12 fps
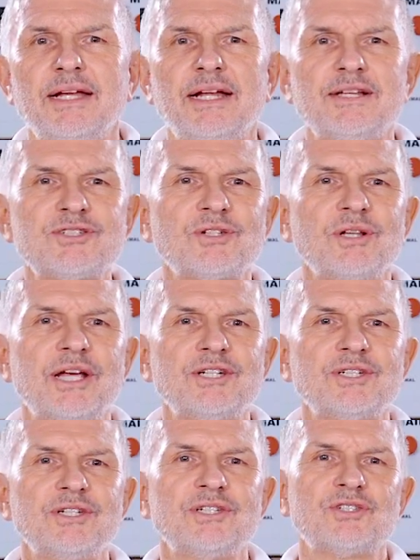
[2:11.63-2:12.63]

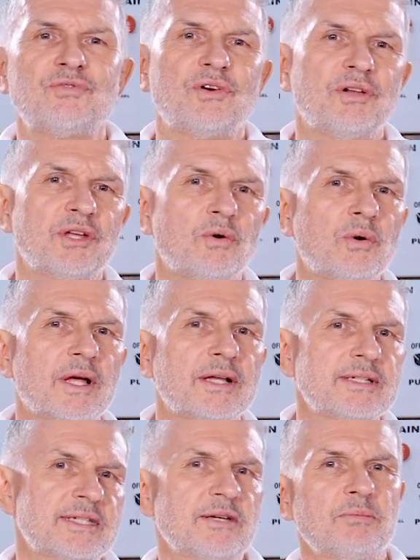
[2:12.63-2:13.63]
Installation is fairly quick
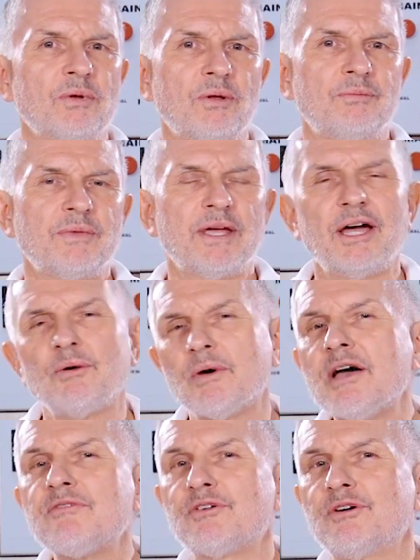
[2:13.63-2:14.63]
and simple.
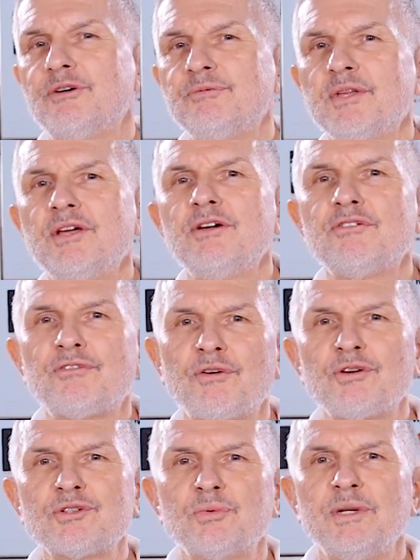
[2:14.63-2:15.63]
However,
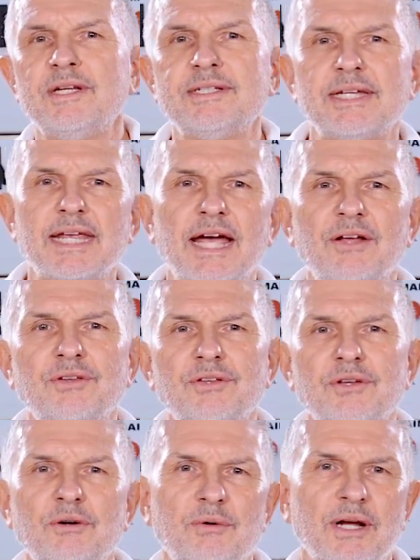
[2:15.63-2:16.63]
first we need to gather
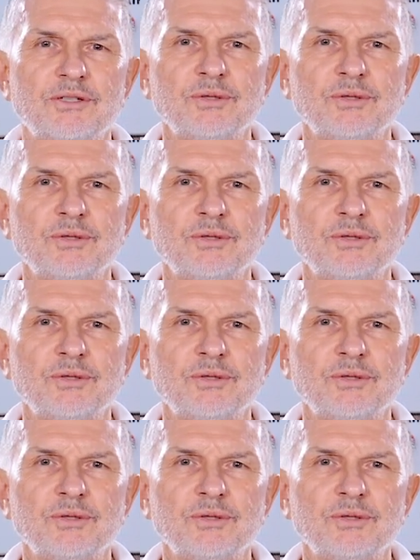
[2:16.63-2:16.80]
the correct